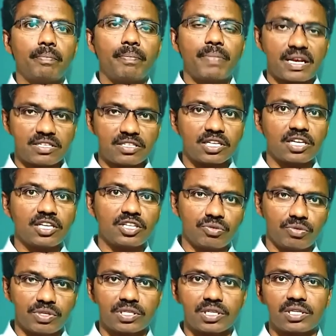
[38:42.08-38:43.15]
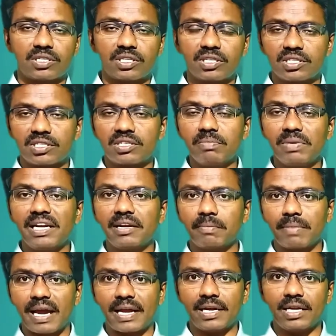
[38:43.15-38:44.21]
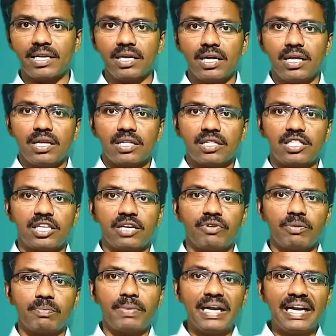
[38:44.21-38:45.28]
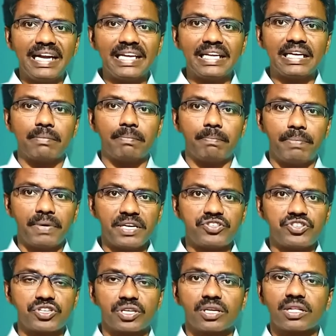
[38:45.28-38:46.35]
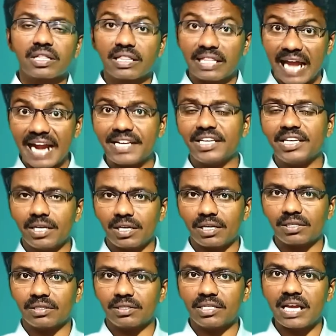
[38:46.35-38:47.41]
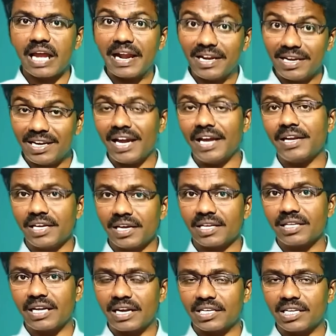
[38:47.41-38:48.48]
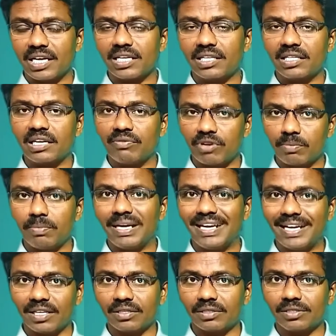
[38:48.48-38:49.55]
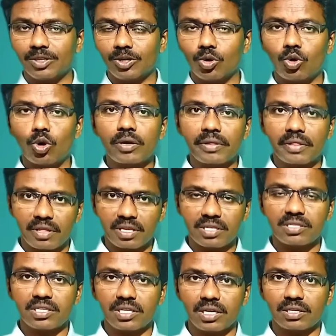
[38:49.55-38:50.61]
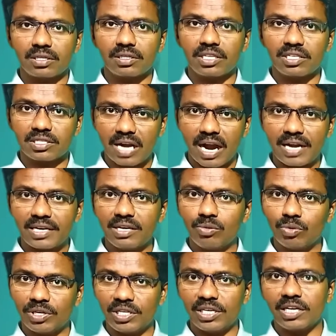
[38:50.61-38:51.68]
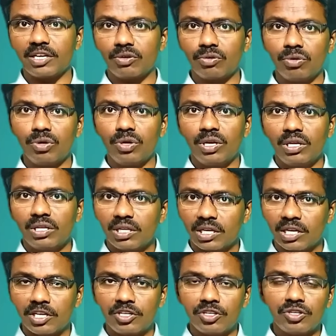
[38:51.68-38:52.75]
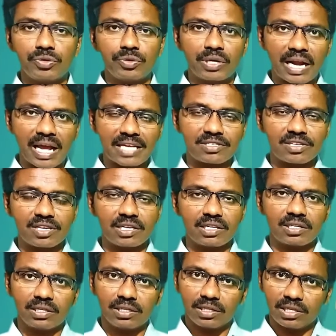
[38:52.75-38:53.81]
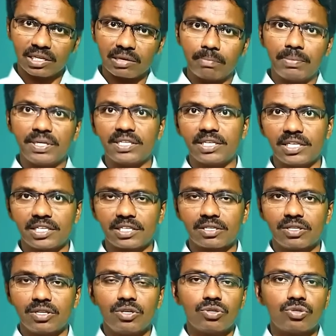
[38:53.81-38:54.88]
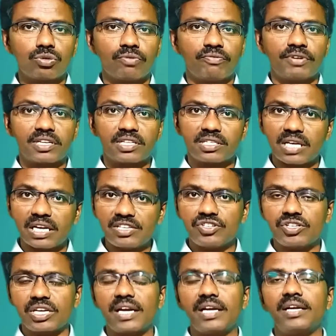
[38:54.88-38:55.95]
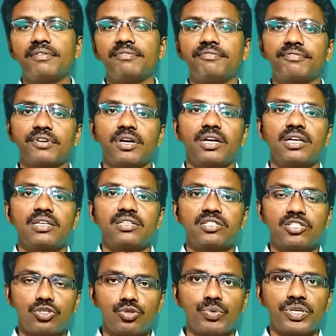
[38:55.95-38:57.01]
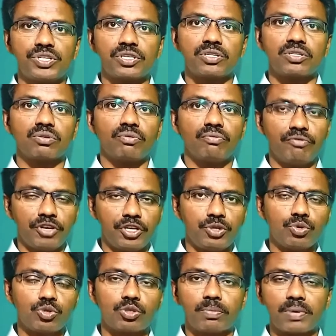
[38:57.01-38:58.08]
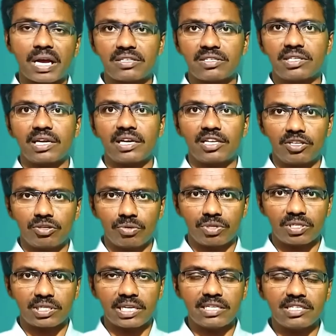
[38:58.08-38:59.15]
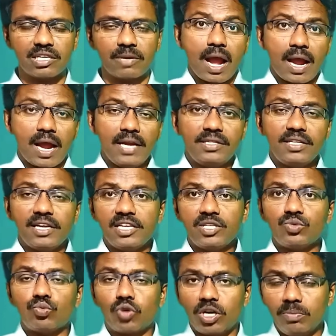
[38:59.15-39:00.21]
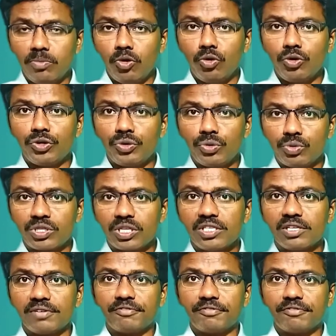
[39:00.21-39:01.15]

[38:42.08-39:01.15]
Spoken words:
past continuous tense. In a similar manner, they were building a bridge that year. The entire year that year they were building, not this year. They started 1 year ago, they continued last year, they completed it. So for such kind of situations we use past continuous tense. And there is one more usage